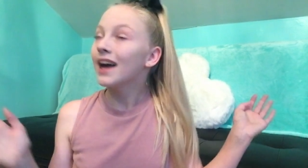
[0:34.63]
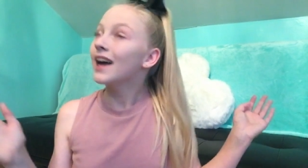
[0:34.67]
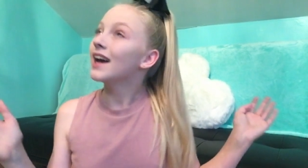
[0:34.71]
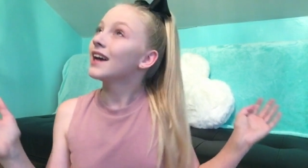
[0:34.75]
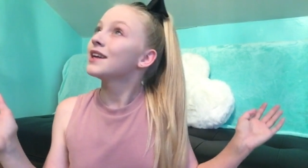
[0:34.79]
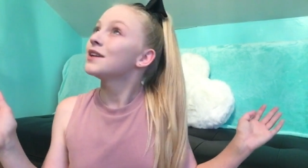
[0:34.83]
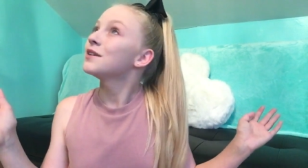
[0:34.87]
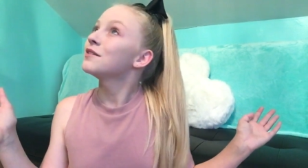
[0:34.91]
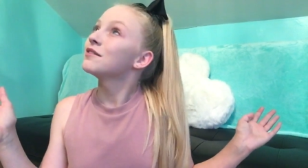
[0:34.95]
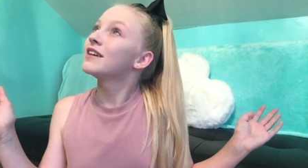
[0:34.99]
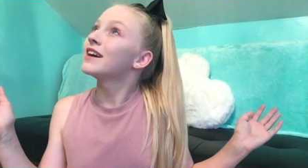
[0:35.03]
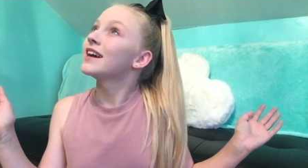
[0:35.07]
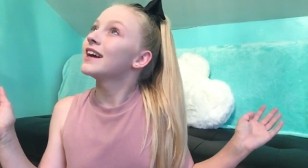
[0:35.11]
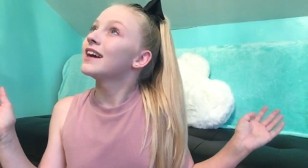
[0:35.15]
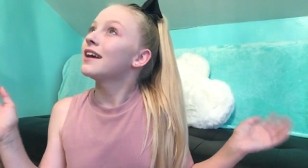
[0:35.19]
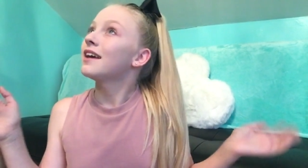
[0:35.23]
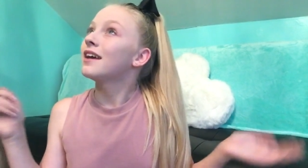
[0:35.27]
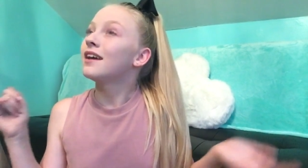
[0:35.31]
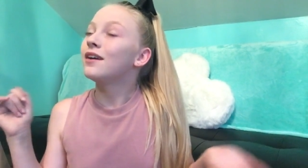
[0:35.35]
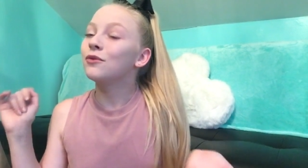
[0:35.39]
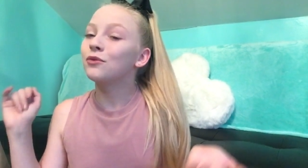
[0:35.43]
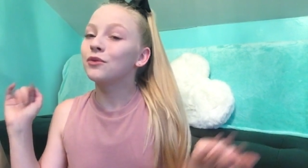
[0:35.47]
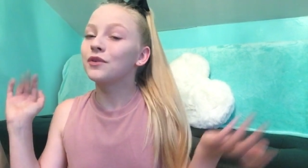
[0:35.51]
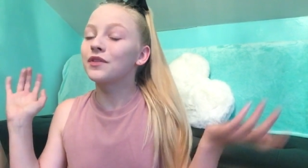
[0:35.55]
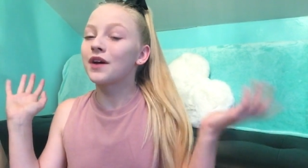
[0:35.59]

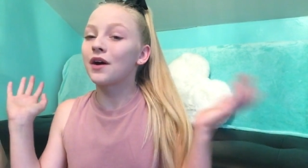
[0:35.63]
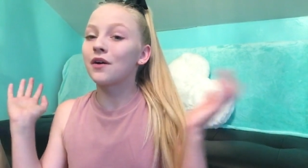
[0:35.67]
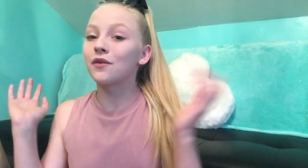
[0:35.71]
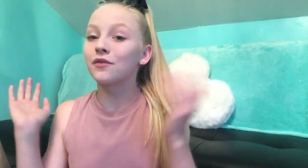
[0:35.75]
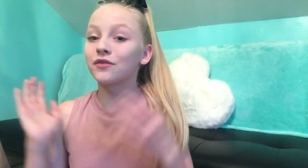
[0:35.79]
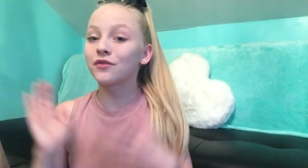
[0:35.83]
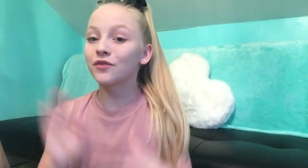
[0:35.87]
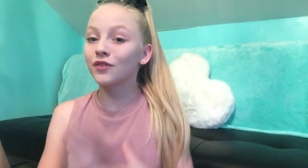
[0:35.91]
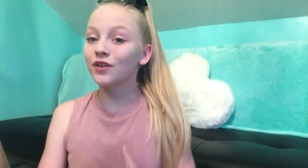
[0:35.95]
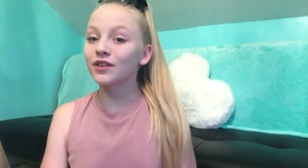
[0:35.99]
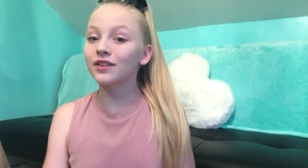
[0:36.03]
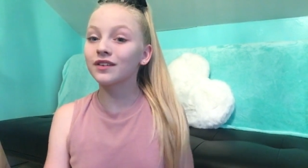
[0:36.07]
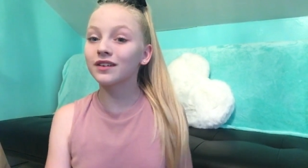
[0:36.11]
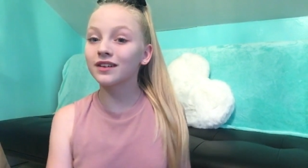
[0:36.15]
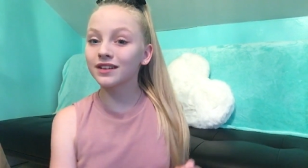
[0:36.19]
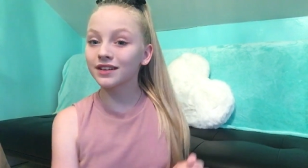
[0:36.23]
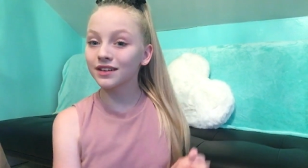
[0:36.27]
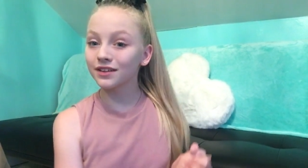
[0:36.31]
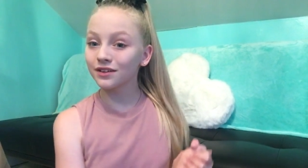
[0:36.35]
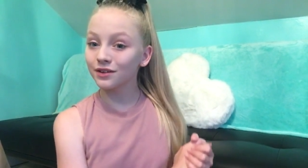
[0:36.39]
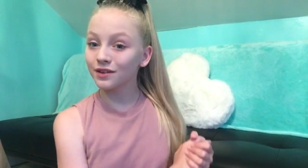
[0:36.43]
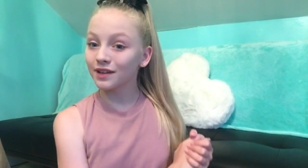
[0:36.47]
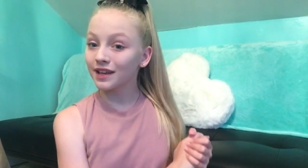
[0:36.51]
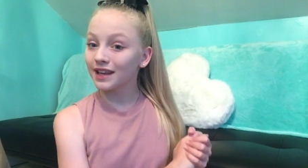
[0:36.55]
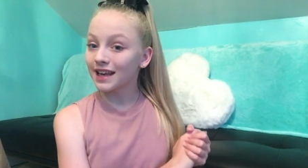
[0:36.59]
Anyway, without further
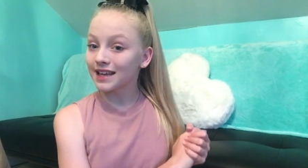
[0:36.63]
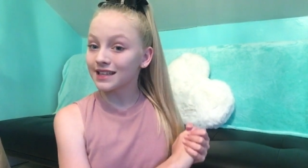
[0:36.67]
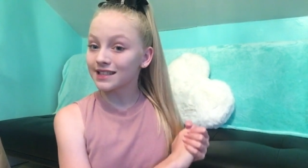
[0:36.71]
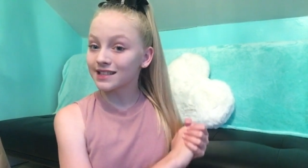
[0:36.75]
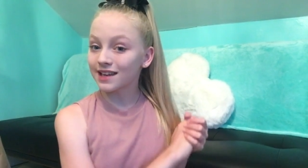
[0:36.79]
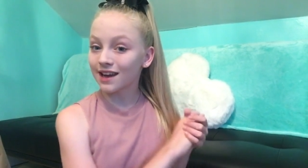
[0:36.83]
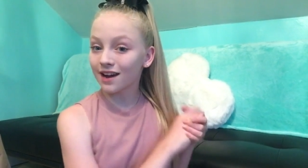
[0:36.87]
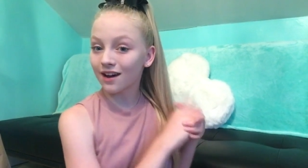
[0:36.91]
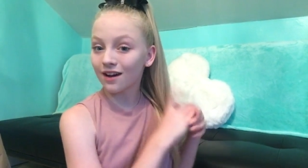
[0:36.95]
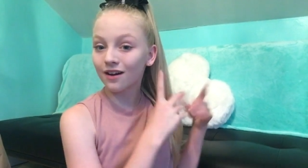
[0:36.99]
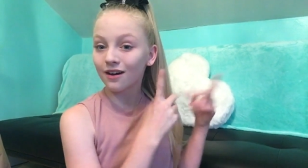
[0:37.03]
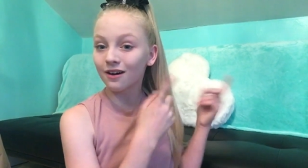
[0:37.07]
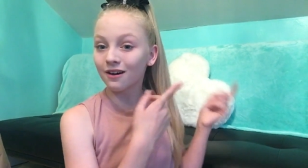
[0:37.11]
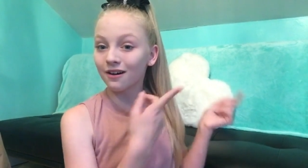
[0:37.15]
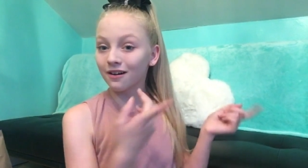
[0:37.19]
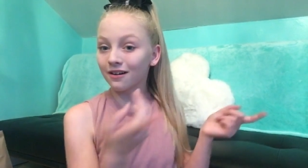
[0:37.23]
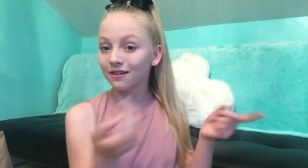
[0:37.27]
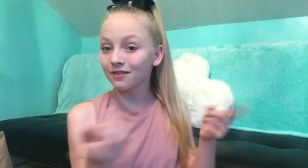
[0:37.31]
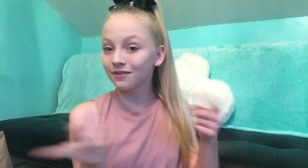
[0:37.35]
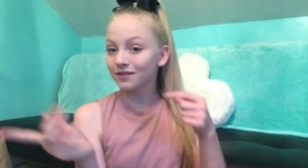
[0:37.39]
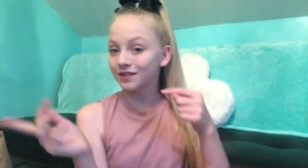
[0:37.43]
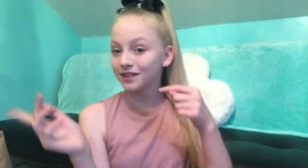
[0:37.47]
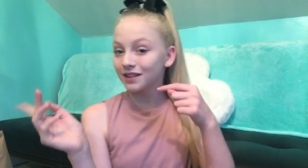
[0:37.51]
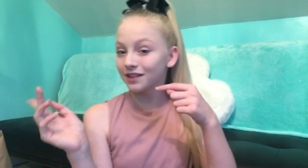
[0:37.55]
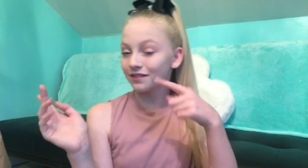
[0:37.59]
ado, let's get
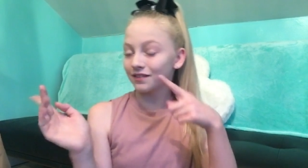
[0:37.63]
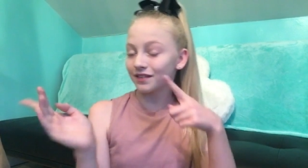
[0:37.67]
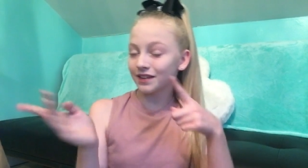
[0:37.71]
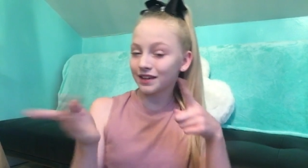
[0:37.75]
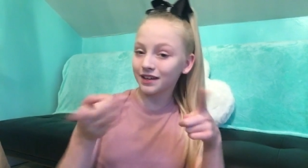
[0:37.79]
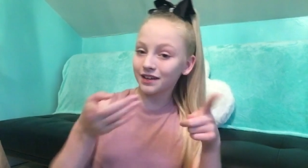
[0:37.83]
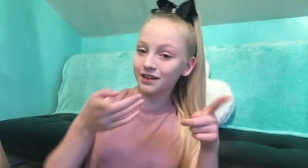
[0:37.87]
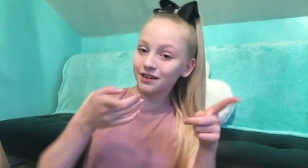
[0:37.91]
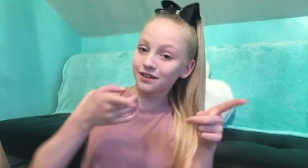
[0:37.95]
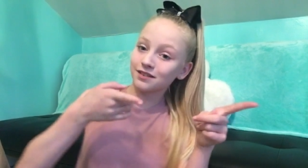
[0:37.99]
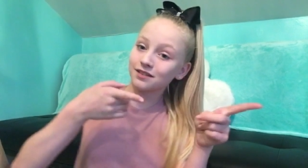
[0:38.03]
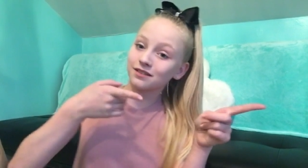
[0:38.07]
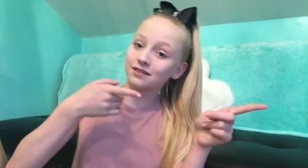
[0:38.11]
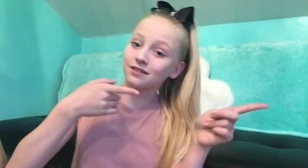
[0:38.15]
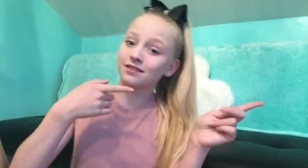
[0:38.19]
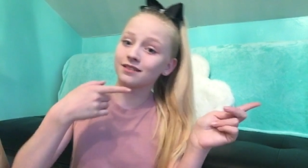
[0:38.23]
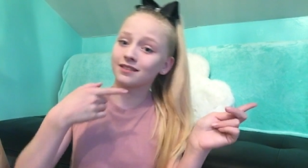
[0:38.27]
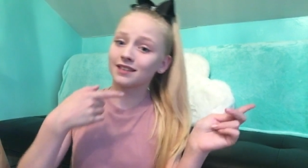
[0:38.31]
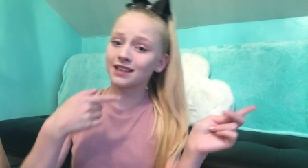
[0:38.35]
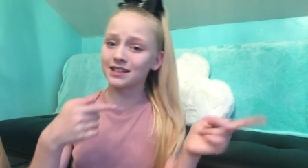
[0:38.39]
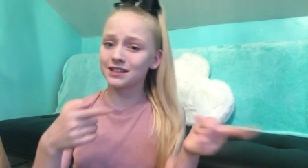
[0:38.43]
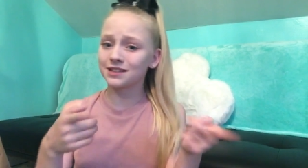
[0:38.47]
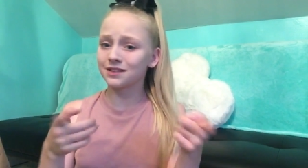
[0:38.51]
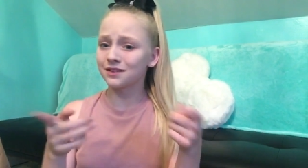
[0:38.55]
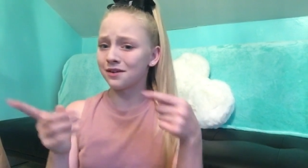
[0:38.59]
on with the video.
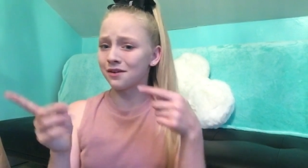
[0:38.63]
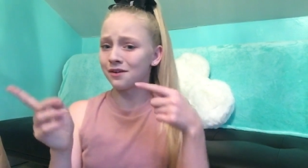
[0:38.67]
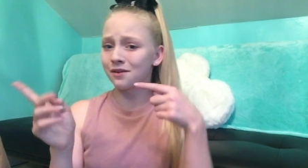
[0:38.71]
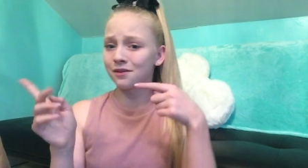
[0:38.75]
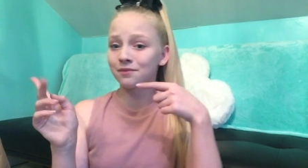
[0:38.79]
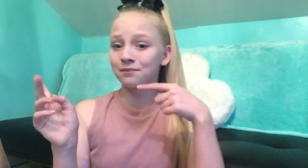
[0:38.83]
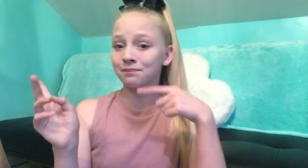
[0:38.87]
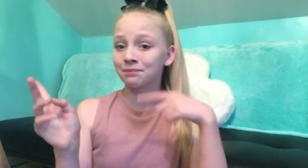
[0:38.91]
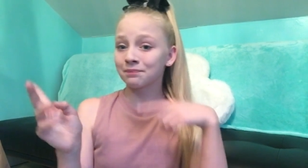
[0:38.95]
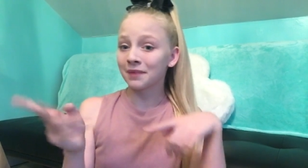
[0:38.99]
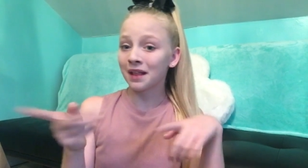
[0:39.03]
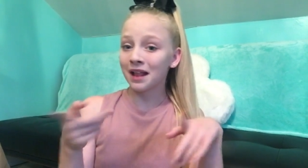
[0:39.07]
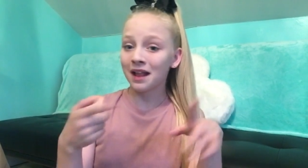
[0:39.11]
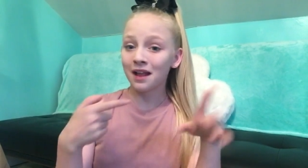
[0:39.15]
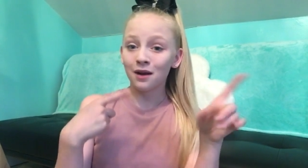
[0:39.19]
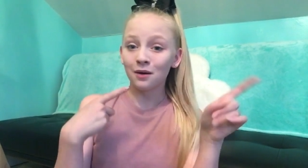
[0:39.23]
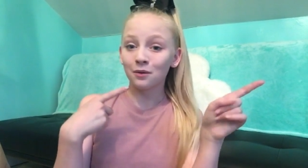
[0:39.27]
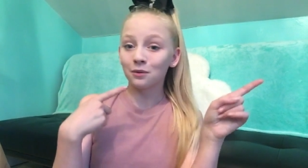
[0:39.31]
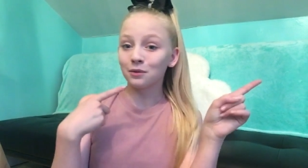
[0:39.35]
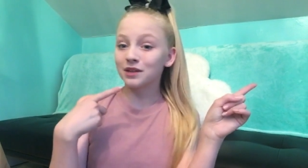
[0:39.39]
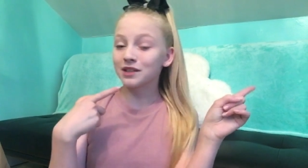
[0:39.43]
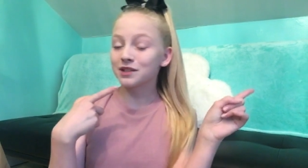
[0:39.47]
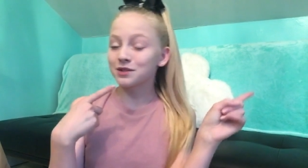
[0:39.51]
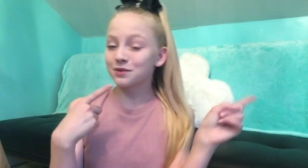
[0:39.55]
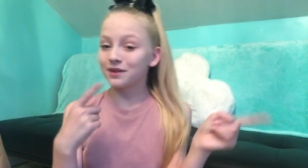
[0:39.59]
I don't know
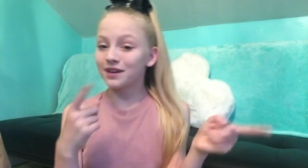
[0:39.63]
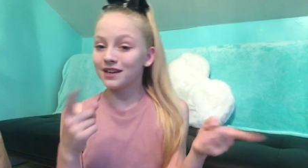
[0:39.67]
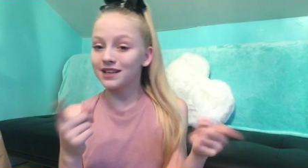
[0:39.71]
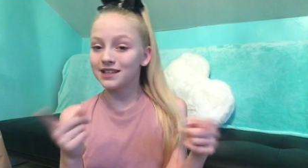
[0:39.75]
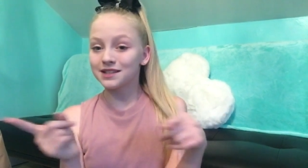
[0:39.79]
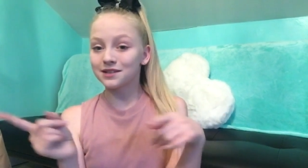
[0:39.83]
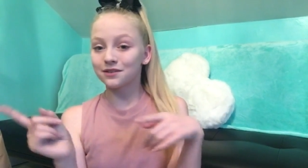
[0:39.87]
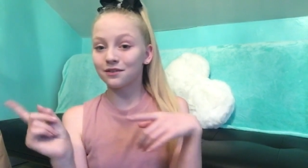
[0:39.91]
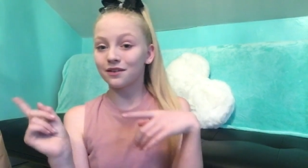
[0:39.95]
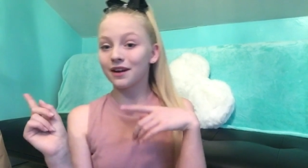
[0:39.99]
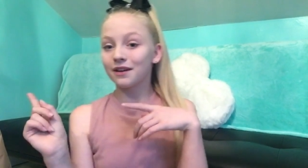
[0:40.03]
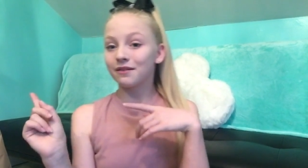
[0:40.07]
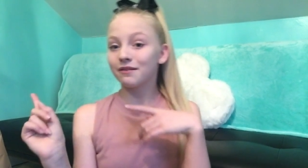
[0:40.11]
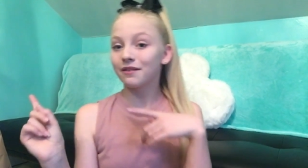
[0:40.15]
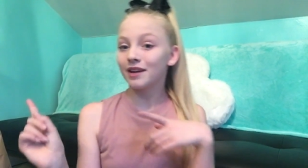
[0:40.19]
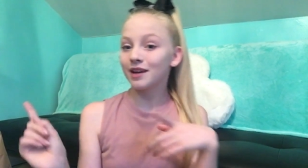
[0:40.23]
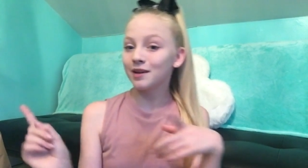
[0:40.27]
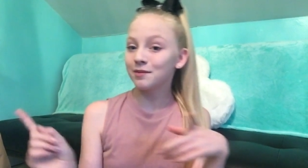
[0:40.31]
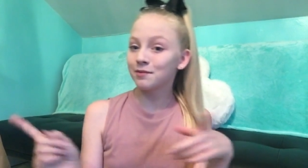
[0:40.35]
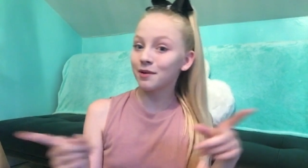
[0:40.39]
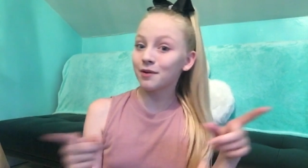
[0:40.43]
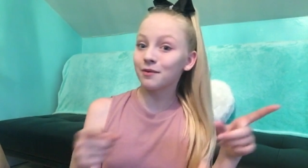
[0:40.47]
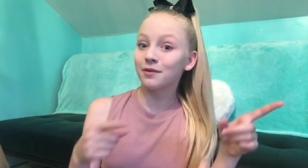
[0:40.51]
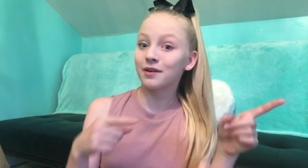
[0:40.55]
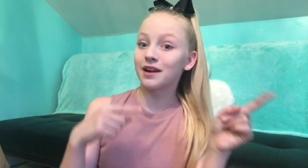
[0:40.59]
which way is the right
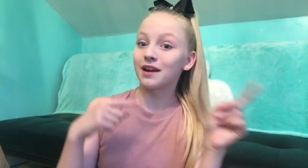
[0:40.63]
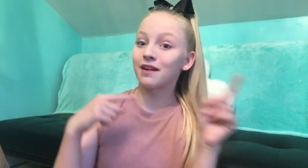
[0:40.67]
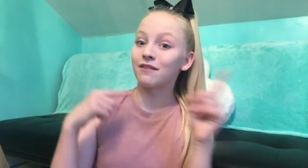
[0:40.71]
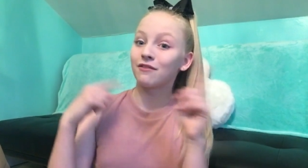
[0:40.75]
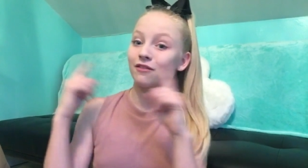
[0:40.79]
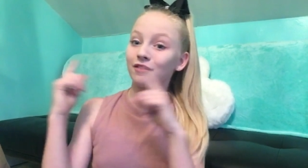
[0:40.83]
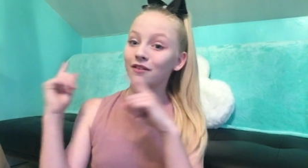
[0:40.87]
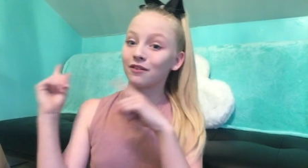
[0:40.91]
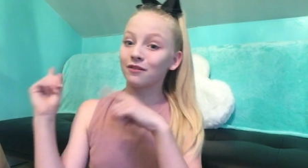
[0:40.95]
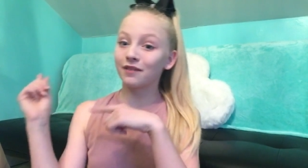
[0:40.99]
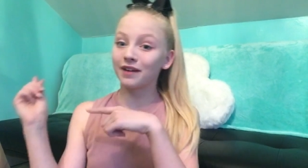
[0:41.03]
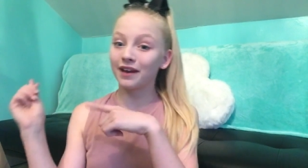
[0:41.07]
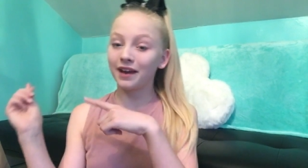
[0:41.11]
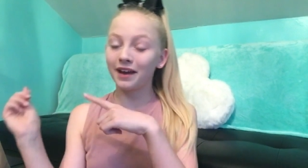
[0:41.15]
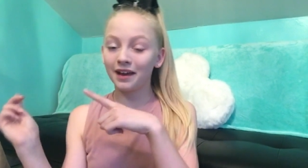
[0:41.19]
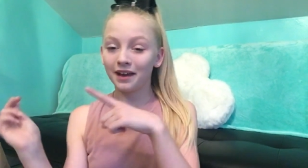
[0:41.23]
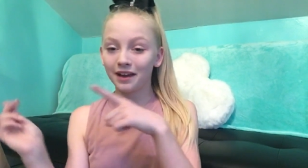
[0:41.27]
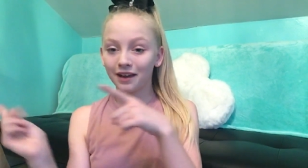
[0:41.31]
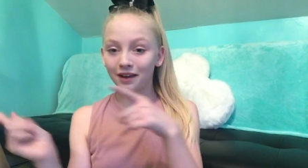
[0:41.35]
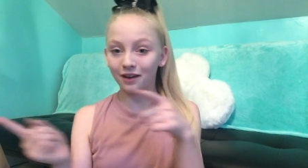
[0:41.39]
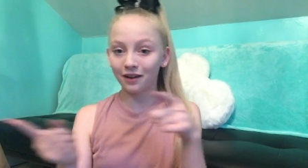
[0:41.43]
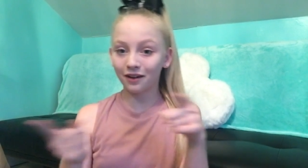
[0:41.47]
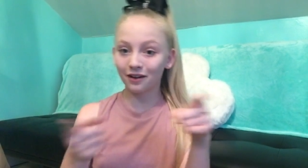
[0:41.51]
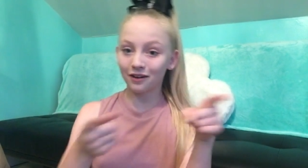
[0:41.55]
way, but whatever way it